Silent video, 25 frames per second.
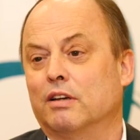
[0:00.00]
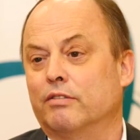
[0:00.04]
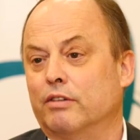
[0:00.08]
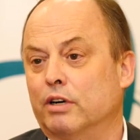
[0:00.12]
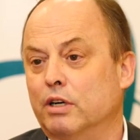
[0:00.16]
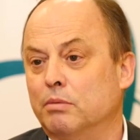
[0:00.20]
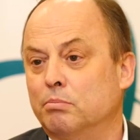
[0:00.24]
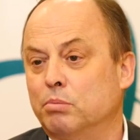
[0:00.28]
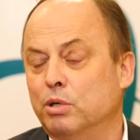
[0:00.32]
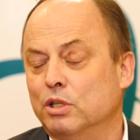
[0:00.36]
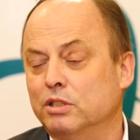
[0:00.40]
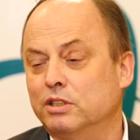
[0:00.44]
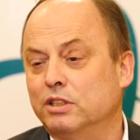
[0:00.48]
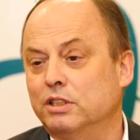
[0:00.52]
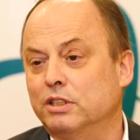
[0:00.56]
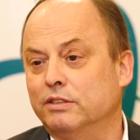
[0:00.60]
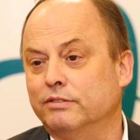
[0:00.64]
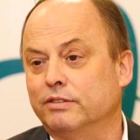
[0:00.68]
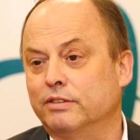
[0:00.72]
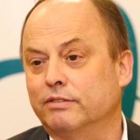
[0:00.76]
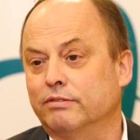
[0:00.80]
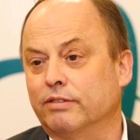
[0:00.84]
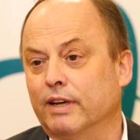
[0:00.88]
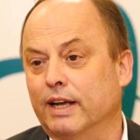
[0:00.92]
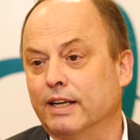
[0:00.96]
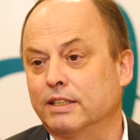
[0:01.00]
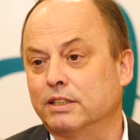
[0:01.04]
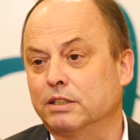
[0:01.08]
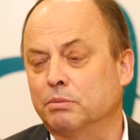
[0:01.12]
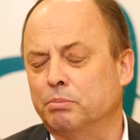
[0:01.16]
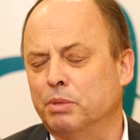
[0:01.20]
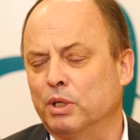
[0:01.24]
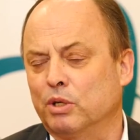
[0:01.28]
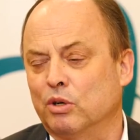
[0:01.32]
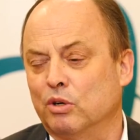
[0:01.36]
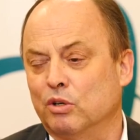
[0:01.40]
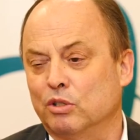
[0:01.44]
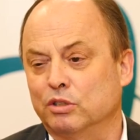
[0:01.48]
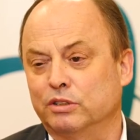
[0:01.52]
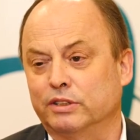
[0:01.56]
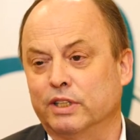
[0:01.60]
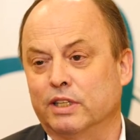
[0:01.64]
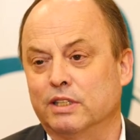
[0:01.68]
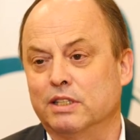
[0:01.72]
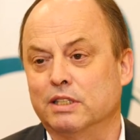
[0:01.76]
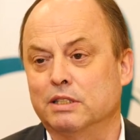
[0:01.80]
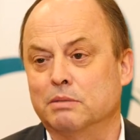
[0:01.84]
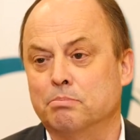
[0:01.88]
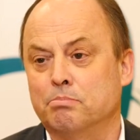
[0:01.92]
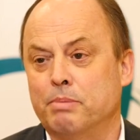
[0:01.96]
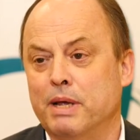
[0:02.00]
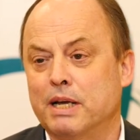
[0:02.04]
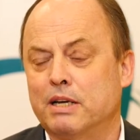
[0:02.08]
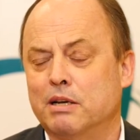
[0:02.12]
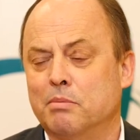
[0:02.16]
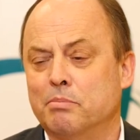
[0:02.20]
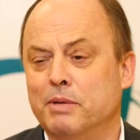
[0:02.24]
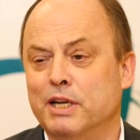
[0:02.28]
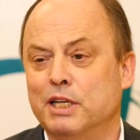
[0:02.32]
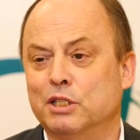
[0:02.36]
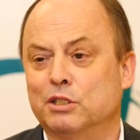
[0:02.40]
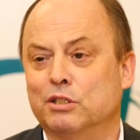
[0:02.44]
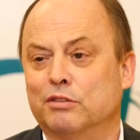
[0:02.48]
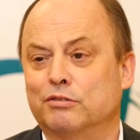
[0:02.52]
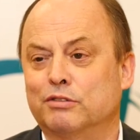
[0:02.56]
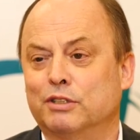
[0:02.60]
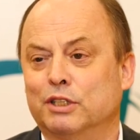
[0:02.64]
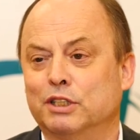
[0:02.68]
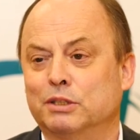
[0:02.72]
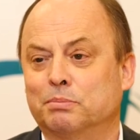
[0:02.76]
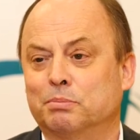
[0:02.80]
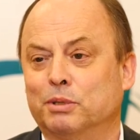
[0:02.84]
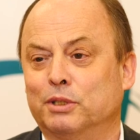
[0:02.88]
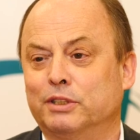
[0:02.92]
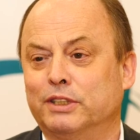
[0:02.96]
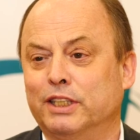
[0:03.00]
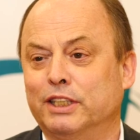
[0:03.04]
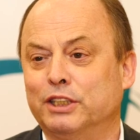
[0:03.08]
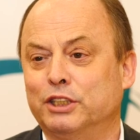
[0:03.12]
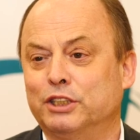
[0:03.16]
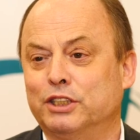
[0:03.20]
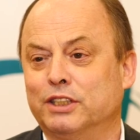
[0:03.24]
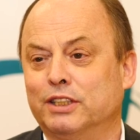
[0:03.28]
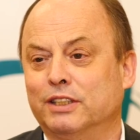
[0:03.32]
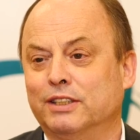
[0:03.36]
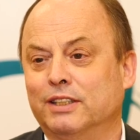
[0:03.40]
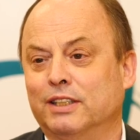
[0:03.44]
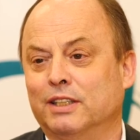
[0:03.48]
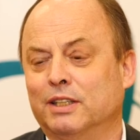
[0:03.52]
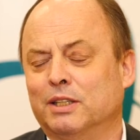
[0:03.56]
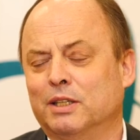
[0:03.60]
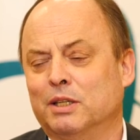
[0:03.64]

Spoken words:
very positive effects, because there is better means of transportation.